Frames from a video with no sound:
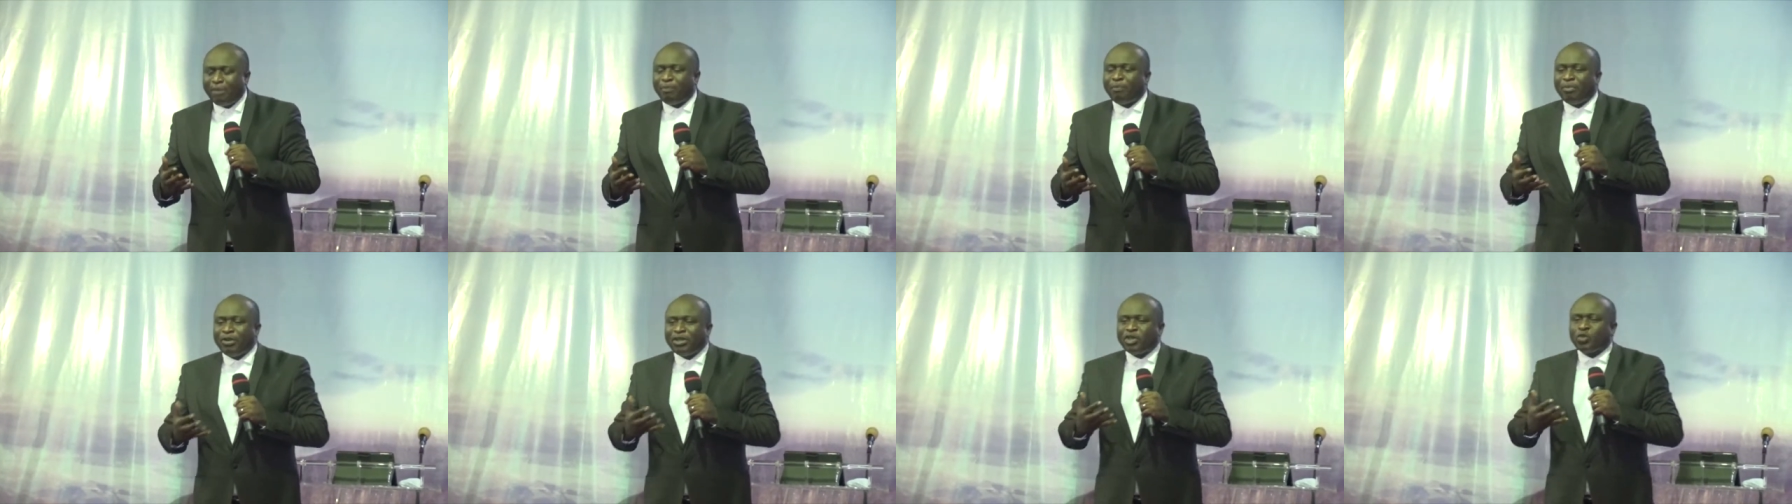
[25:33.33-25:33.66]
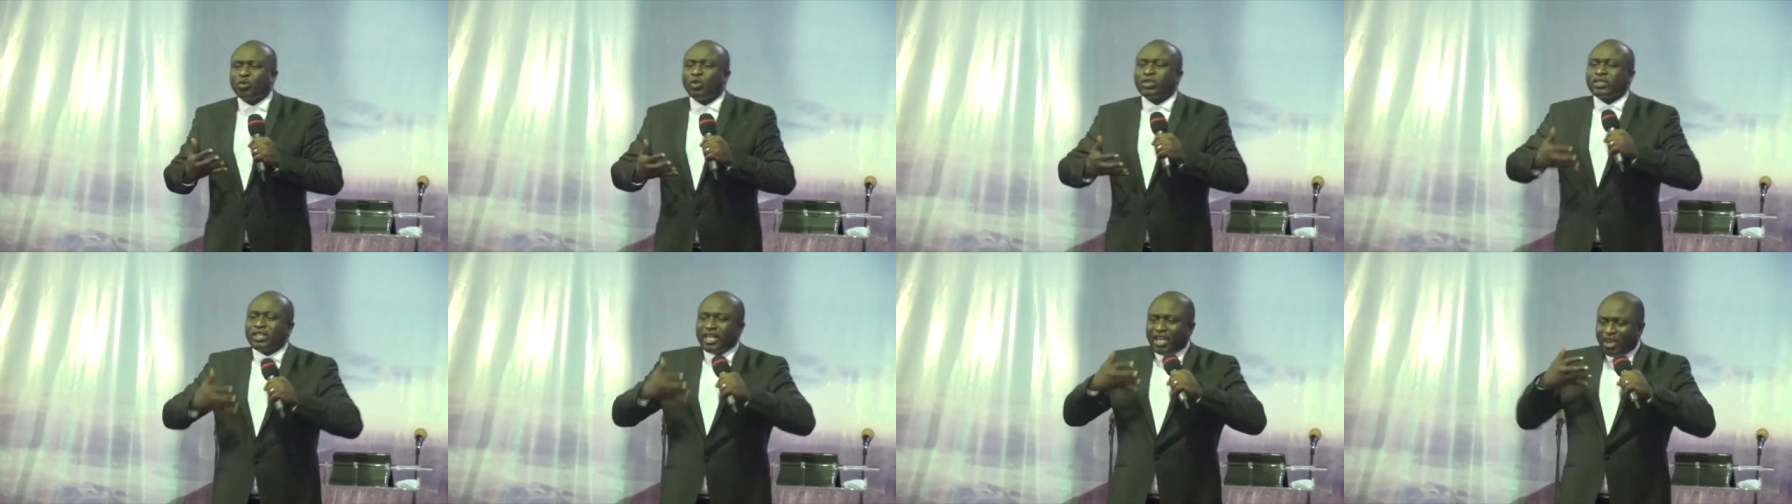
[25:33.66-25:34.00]
that high
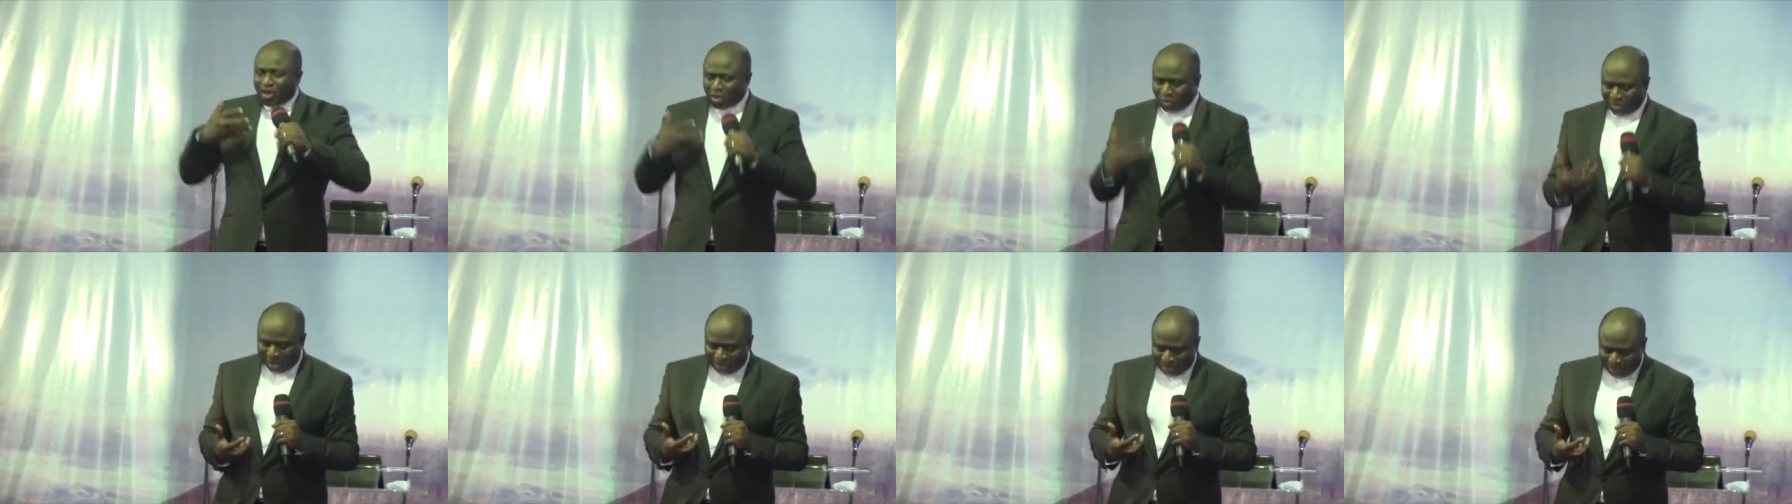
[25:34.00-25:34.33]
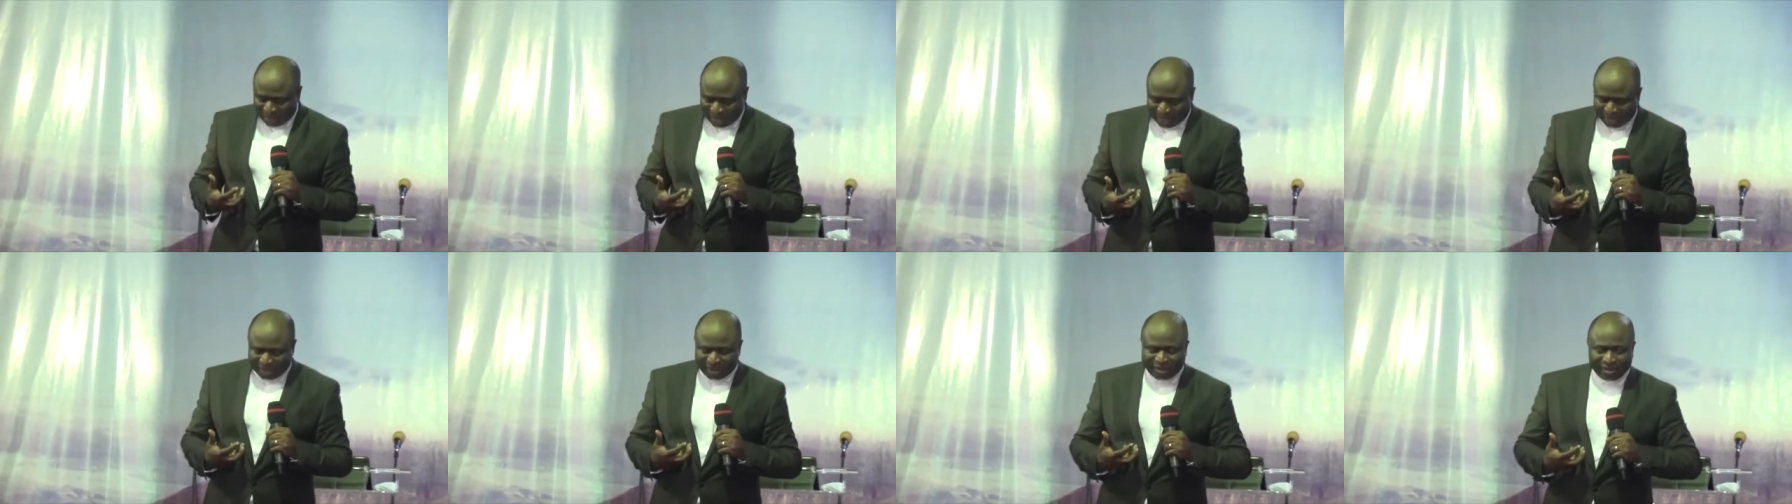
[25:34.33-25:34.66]
priest was a
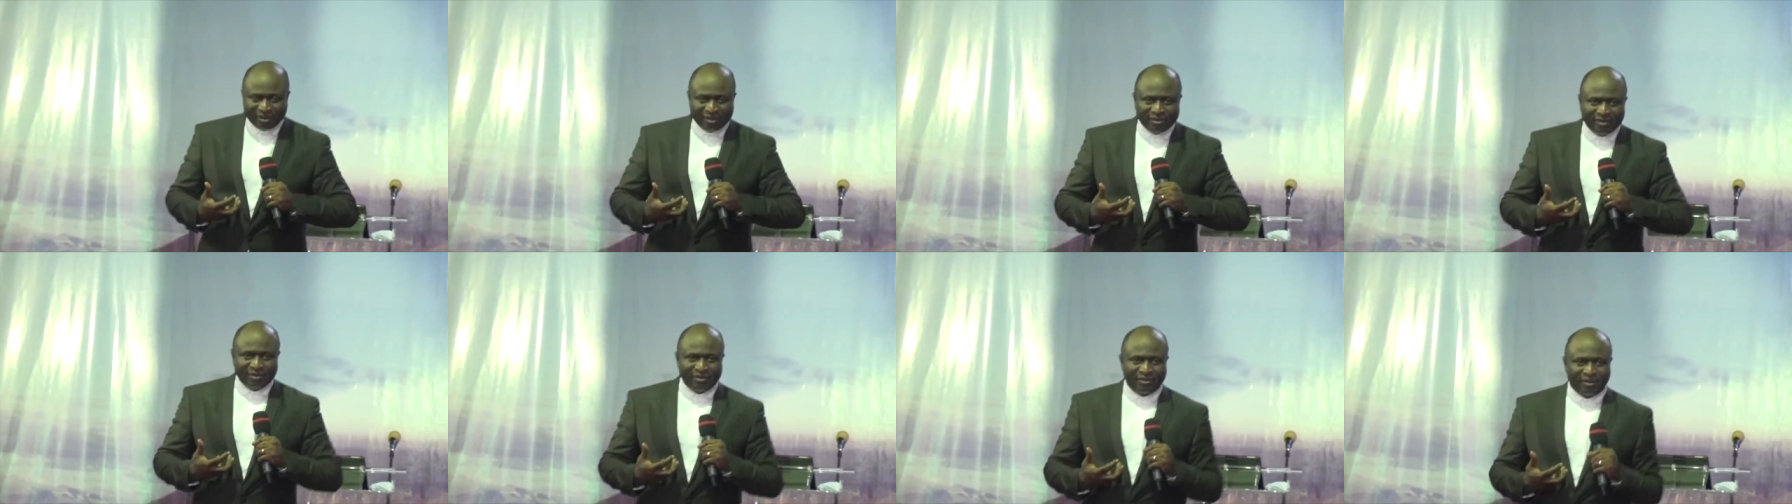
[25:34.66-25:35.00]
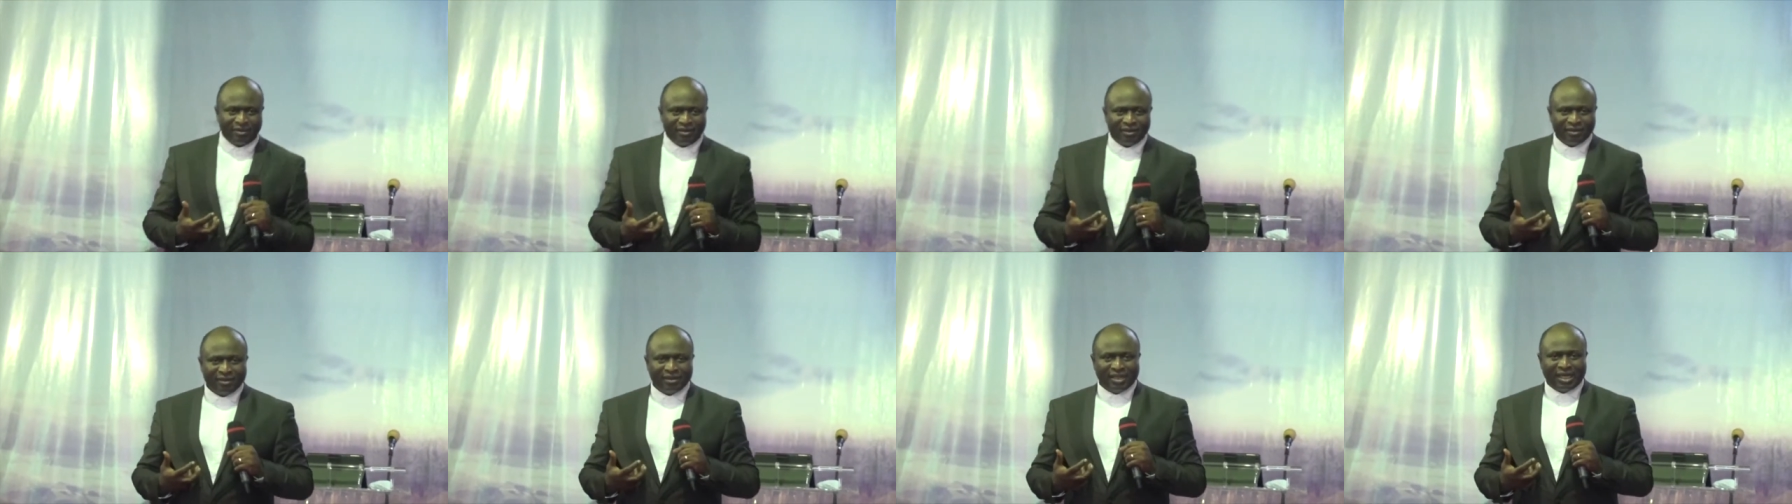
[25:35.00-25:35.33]
human being
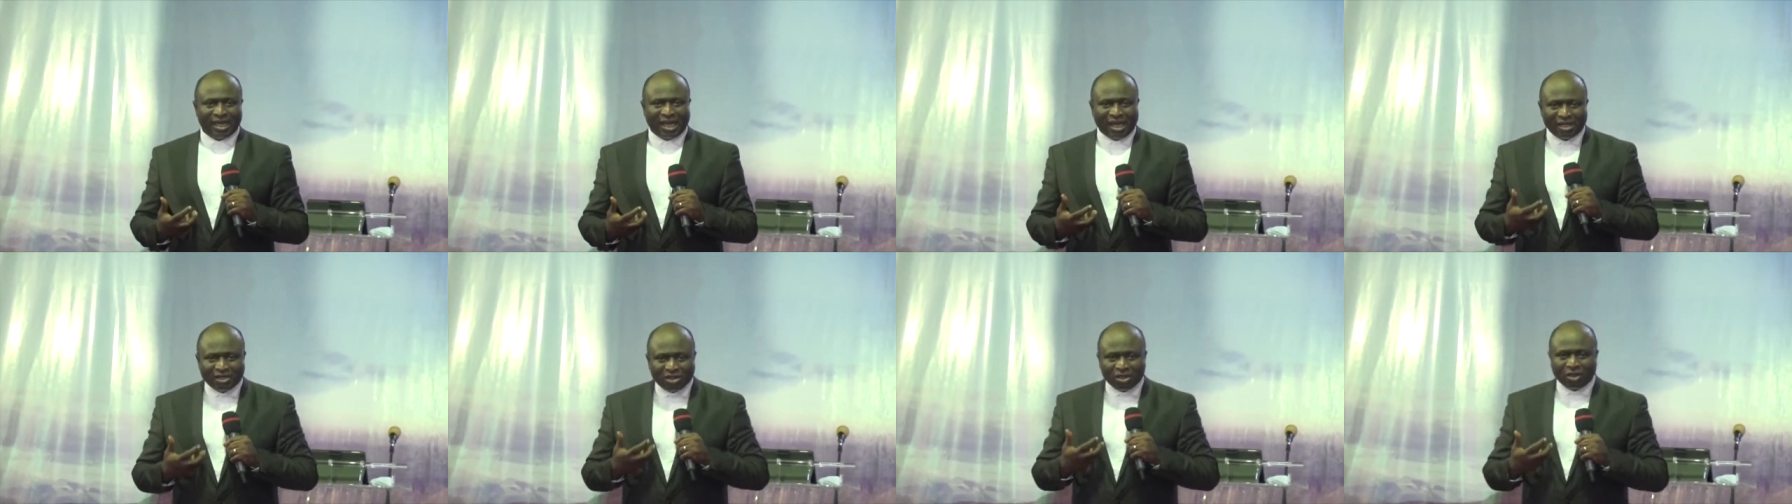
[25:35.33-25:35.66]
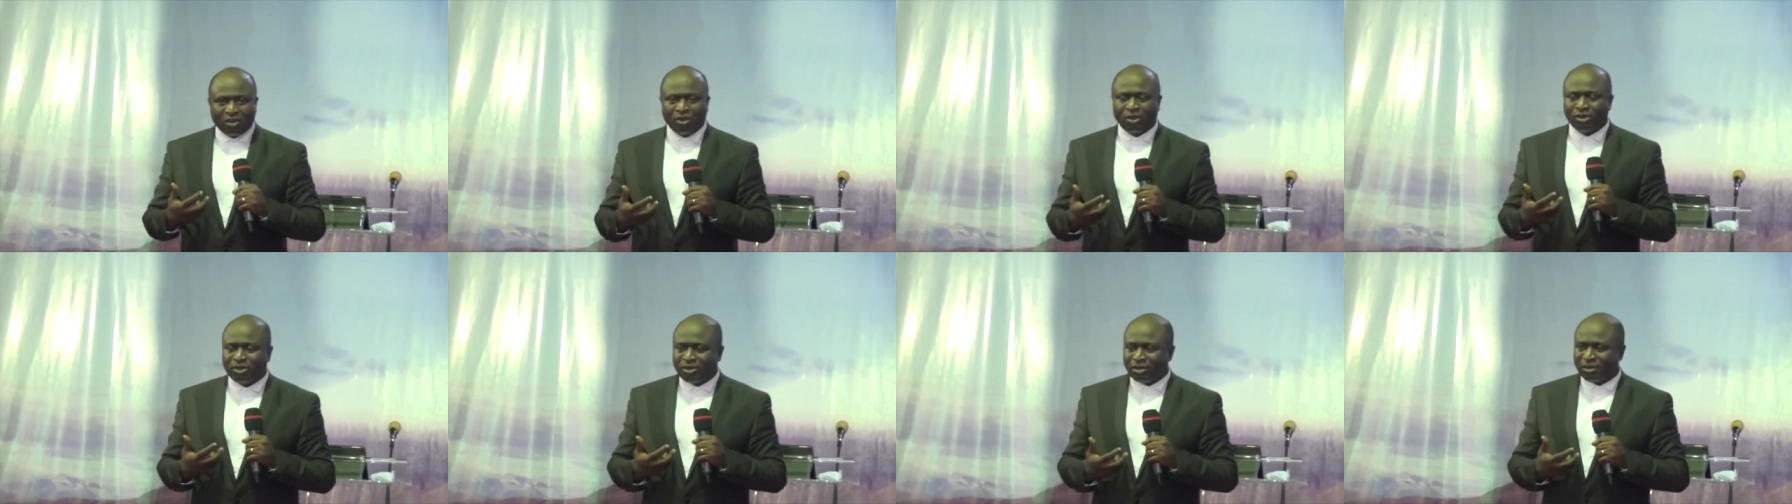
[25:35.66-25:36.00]
they
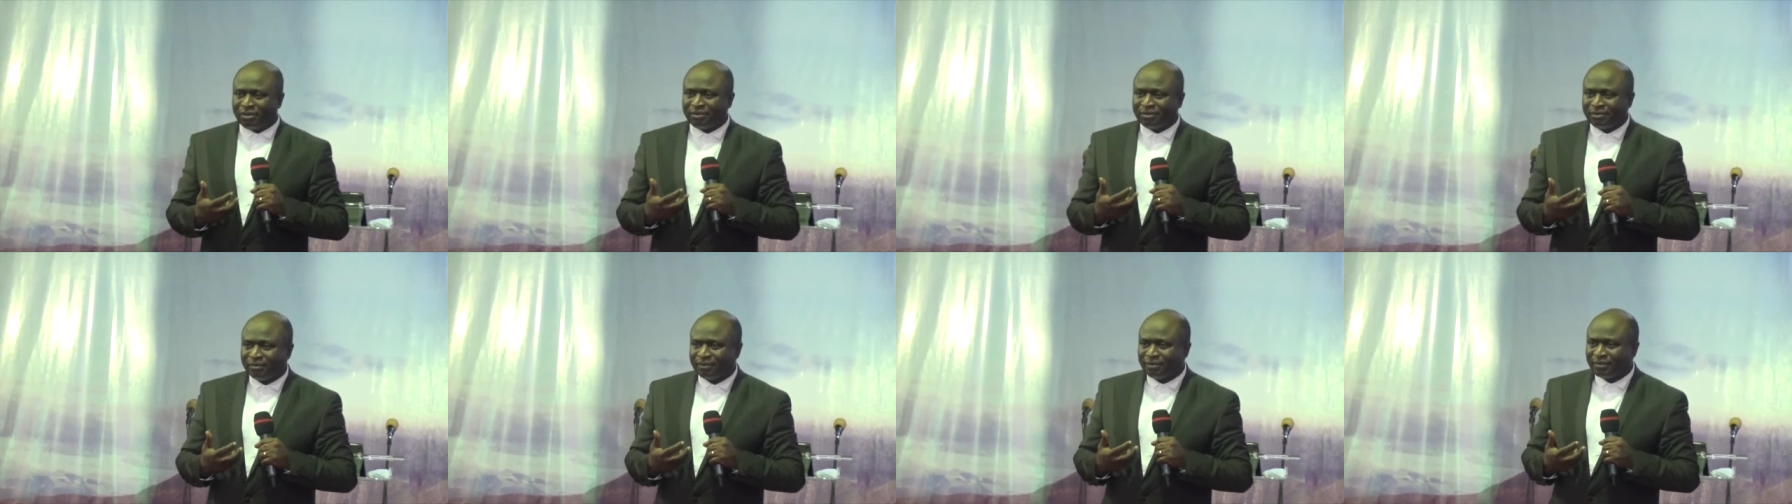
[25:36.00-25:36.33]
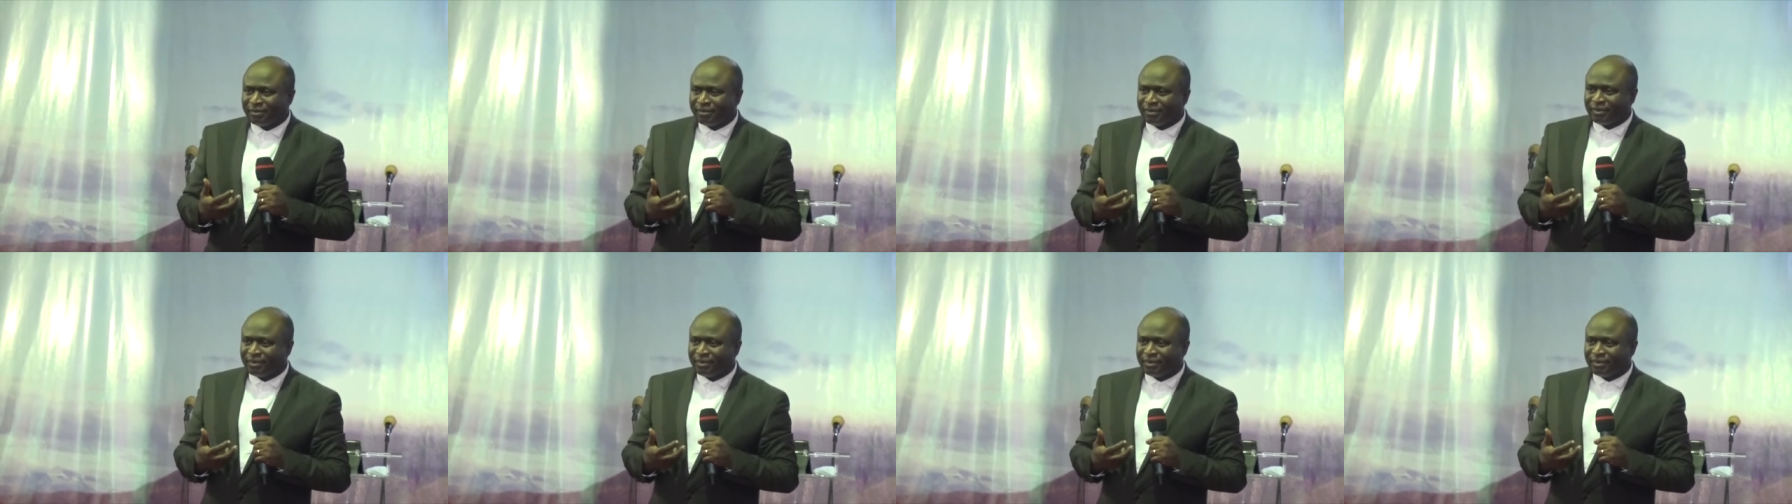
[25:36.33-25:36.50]
had to go to.